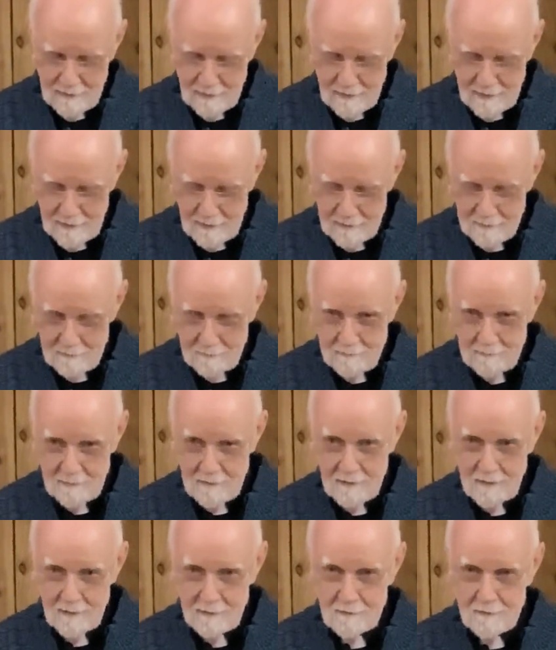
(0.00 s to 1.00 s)
and
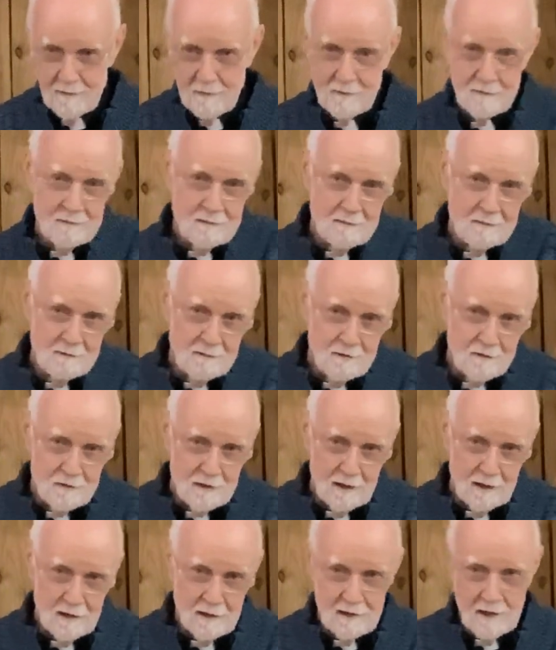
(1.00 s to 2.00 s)
it's
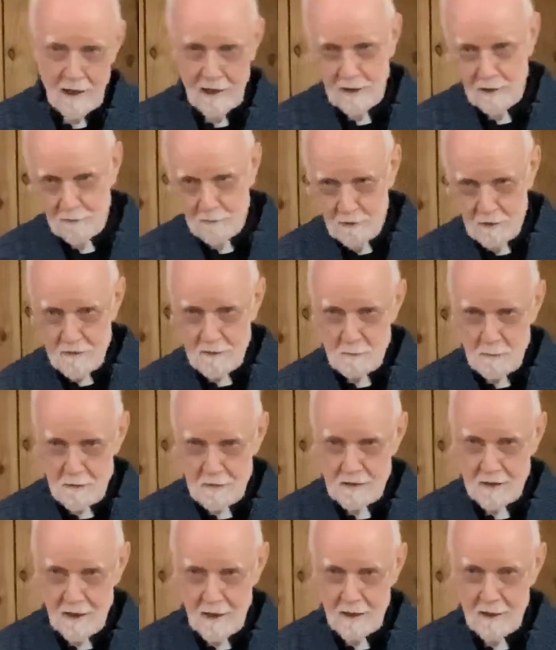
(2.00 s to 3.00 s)
still kind of Christmas
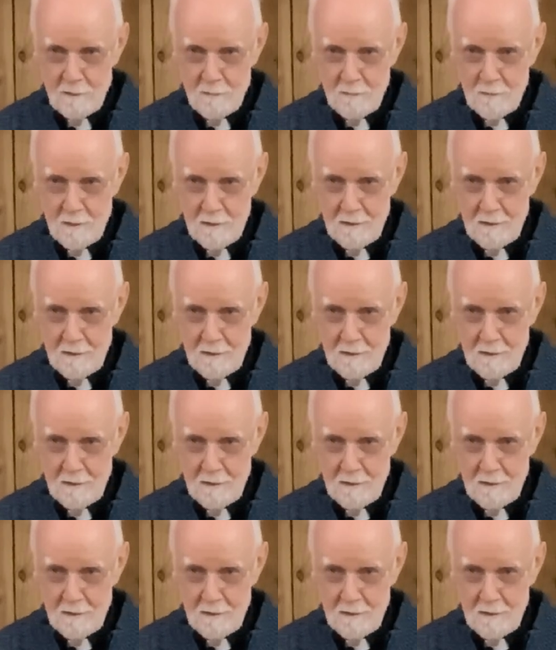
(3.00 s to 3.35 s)
time,